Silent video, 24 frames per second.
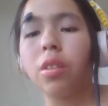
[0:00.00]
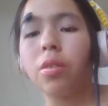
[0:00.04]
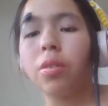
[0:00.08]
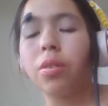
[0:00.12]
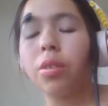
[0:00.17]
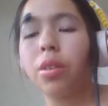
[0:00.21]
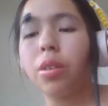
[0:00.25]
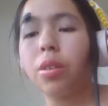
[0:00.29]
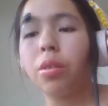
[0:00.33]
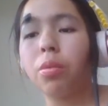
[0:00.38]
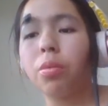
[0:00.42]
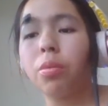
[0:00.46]

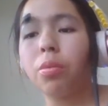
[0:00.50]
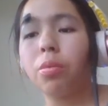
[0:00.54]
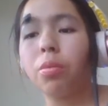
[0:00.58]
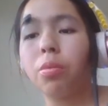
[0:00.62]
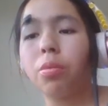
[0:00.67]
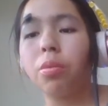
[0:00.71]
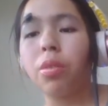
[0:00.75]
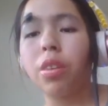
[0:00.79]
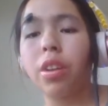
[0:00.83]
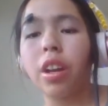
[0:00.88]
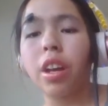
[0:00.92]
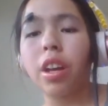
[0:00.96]
No,
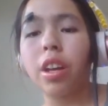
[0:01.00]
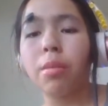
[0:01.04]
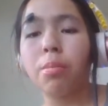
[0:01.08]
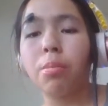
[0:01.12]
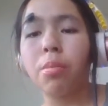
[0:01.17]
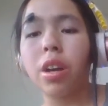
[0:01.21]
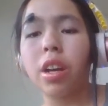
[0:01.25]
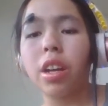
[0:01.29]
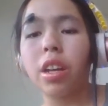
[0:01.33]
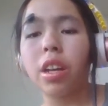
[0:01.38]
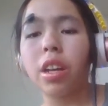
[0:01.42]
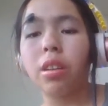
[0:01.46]
what I
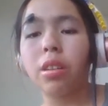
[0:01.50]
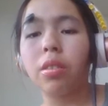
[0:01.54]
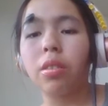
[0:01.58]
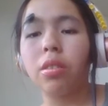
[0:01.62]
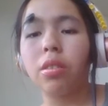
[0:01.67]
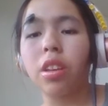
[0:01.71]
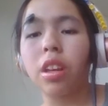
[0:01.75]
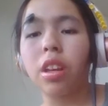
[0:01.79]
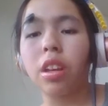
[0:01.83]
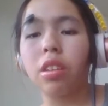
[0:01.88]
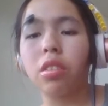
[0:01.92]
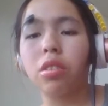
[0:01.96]
might
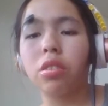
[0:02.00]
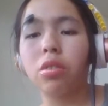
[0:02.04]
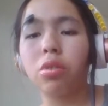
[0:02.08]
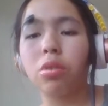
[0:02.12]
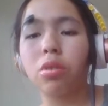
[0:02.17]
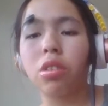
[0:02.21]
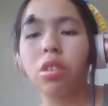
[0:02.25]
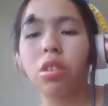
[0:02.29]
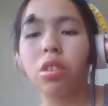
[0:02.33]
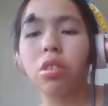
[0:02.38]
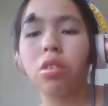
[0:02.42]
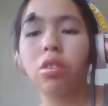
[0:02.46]
next
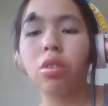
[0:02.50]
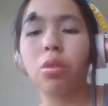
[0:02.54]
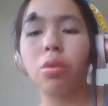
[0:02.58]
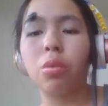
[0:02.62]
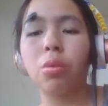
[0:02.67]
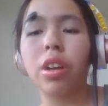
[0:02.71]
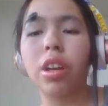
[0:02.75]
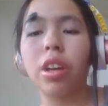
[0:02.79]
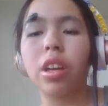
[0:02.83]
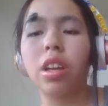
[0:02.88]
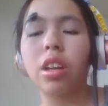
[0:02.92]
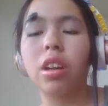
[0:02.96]
to
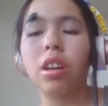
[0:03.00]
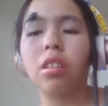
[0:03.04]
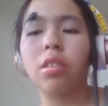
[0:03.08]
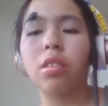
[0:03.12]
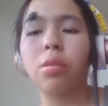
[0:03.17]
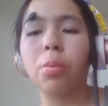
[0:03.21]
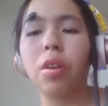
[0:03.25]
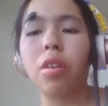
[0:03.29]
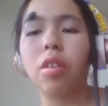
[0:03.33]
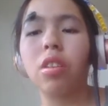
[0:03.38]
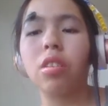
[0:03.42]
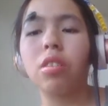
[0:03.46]
wake
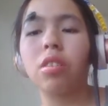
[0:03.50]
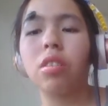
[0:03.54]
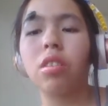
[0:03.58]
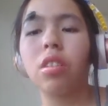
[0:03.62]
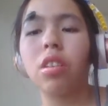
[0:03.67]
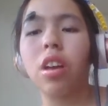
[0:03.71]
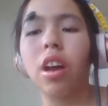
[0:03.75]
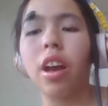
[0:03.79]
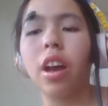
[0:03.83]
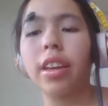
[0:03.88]
experience.